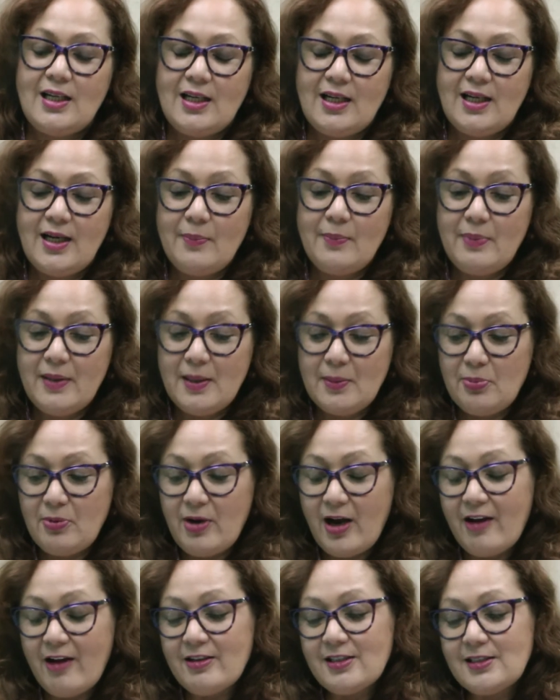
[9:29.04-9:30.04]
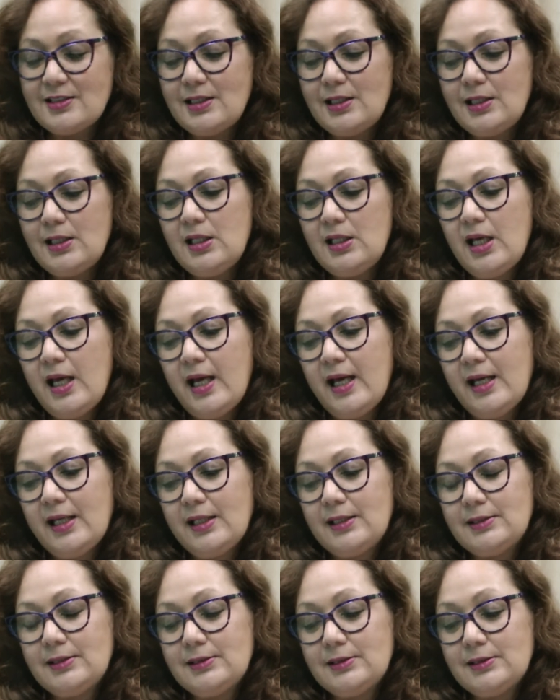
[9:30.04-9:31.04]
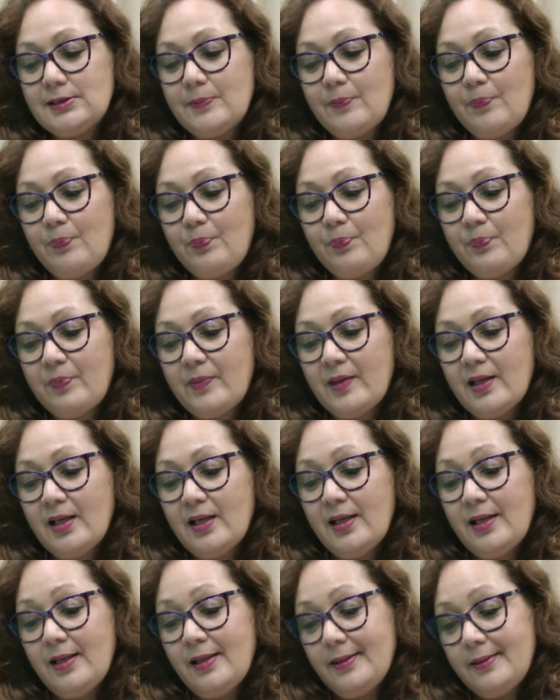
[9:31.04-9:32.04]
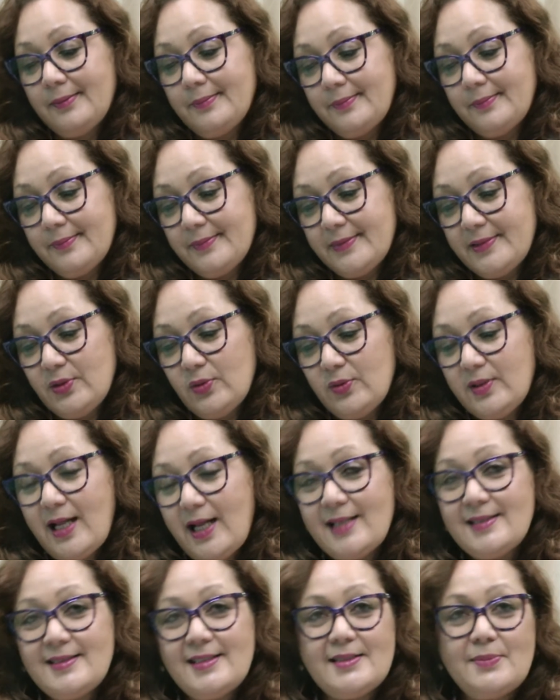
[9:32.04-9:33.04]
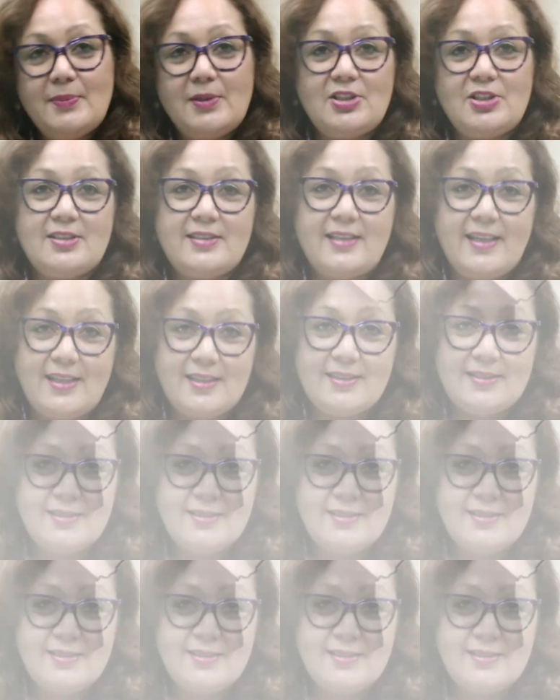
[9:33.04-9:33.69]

a big priority, and so that's as much as I can